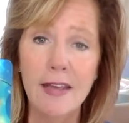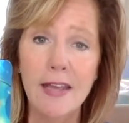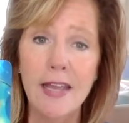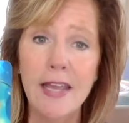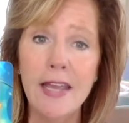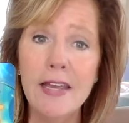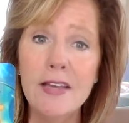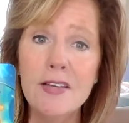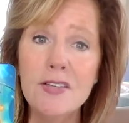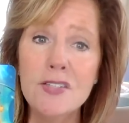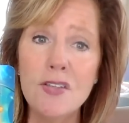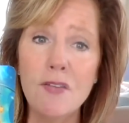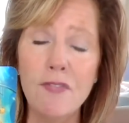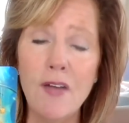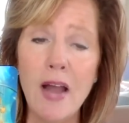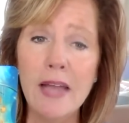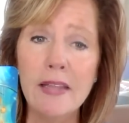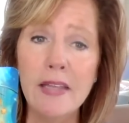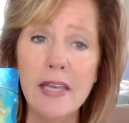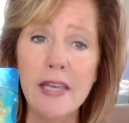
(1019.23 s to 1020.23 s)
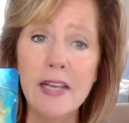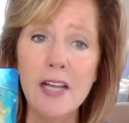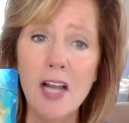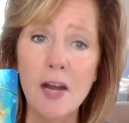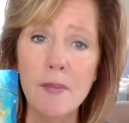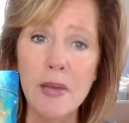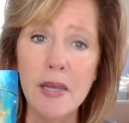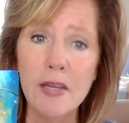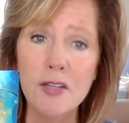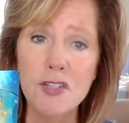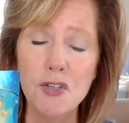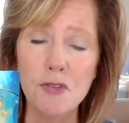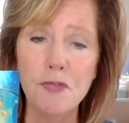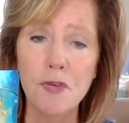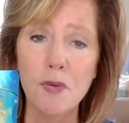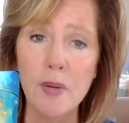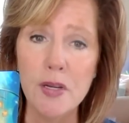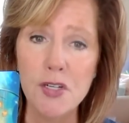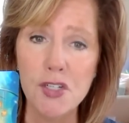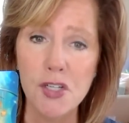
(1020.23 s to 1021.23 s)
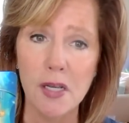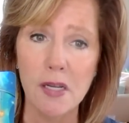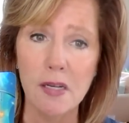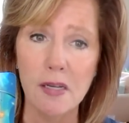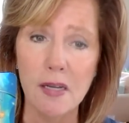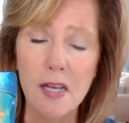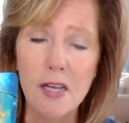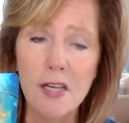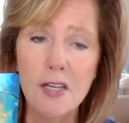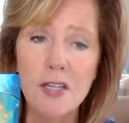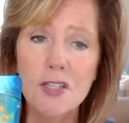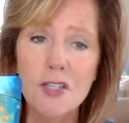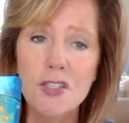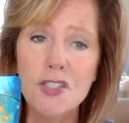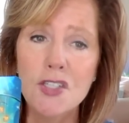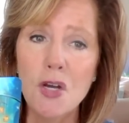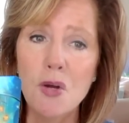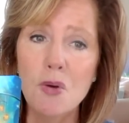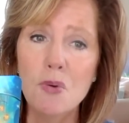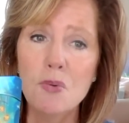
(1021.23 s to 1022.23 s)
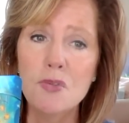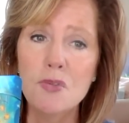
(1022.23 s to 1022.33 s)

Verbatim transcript: is finally coming to fruition. So,